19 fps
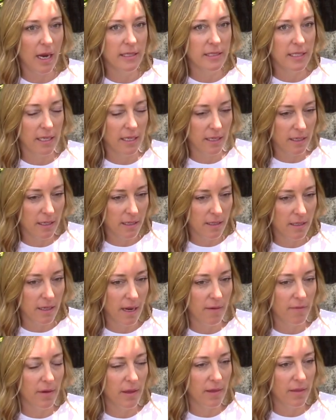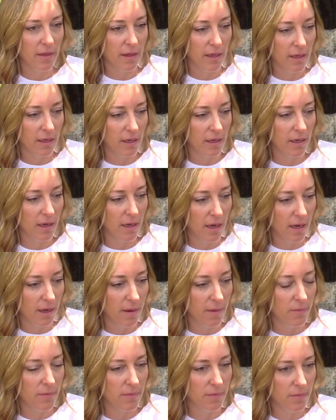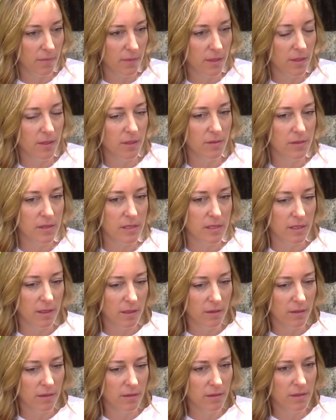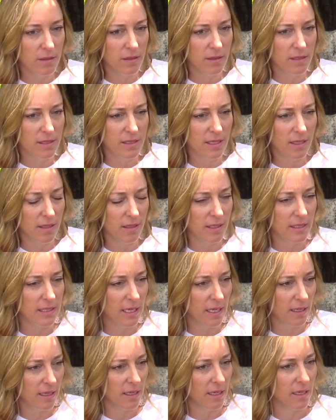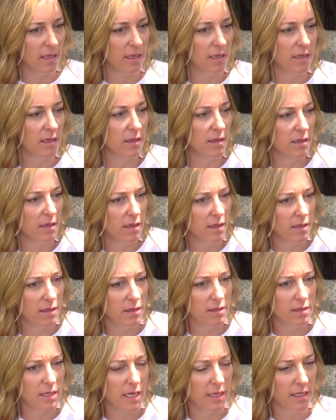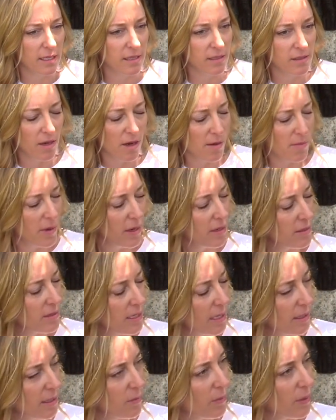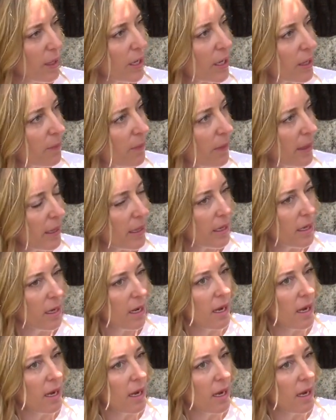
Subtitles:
I did everything. Still a daily dharma, daily work, but